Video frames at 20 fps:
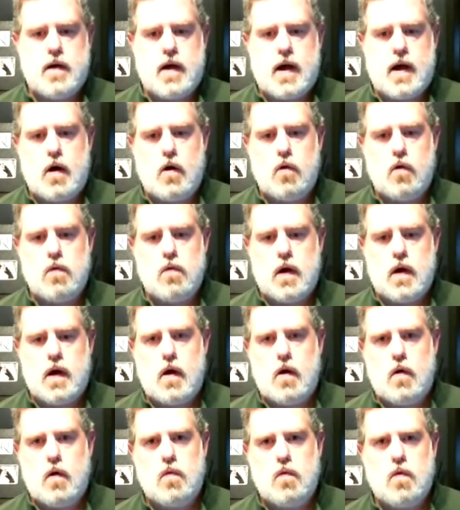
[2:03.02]

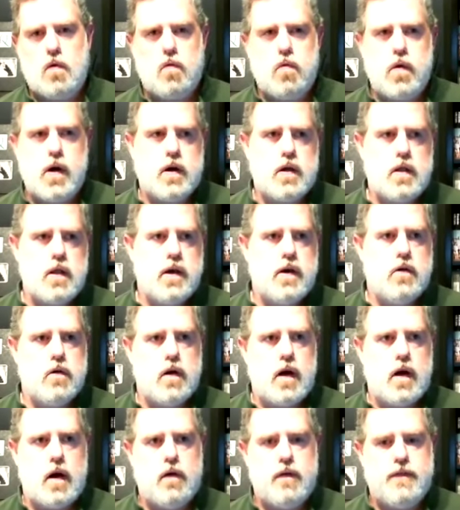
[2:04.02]
how quickly
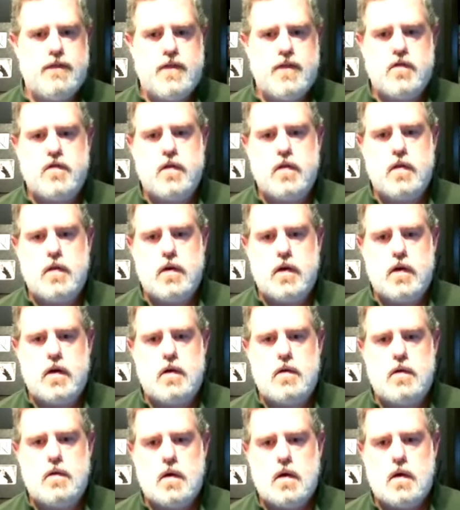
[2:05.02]
or how
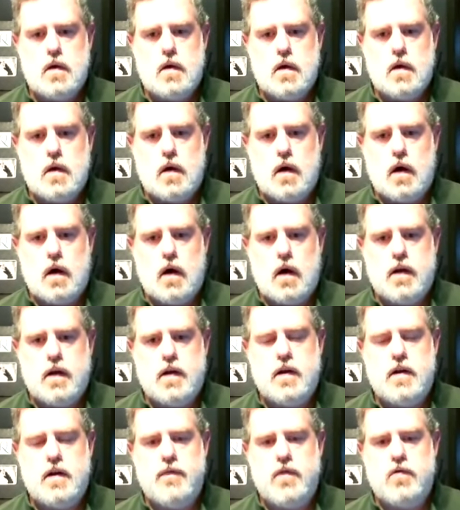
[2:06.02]
efficiently an
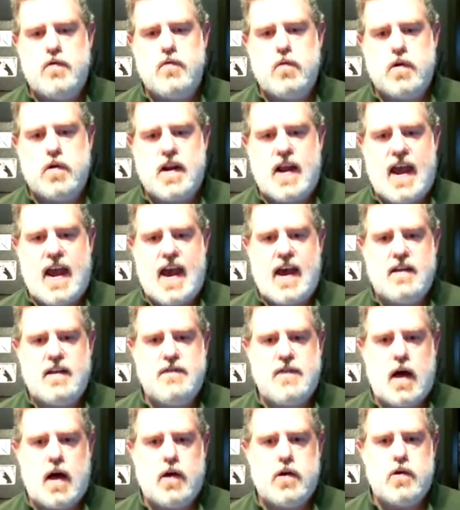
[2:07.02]
individual can add
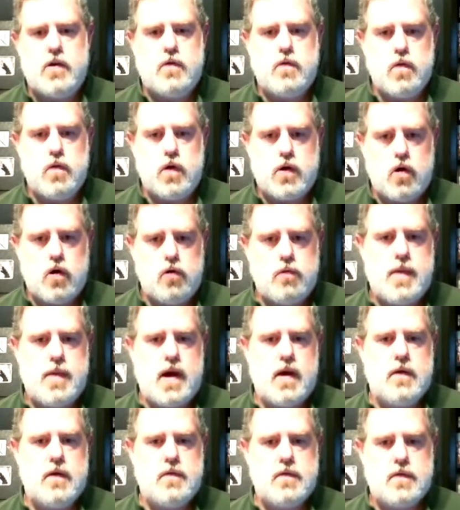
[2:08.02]
value to a code
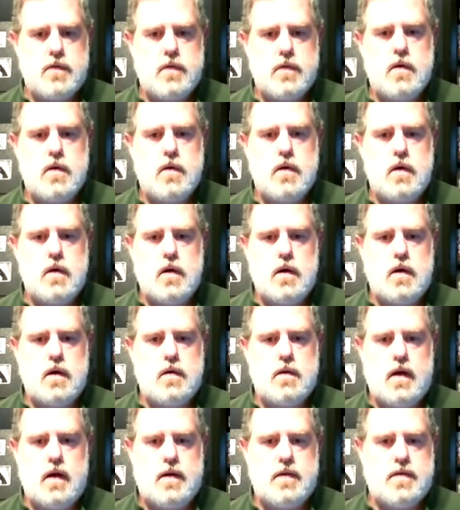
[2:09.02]
base.
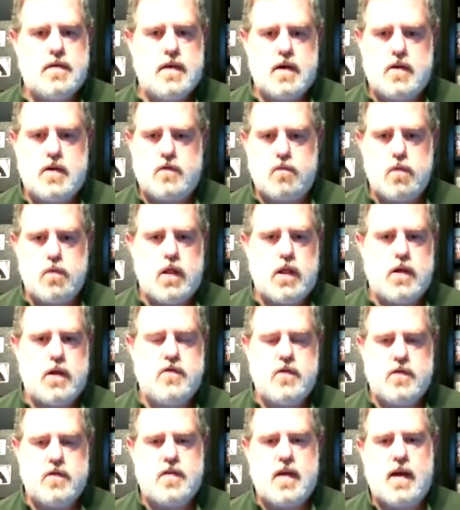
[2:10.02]
I think it's really
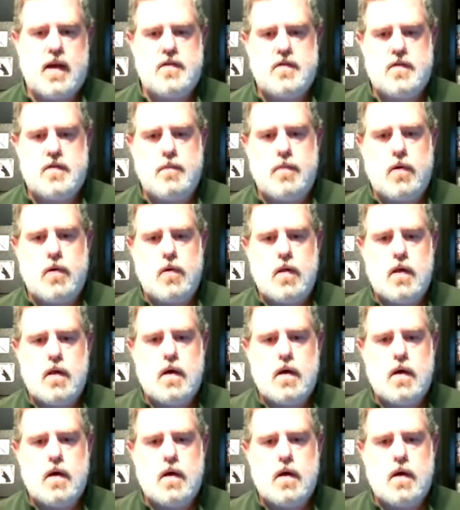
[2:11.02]
just that simple.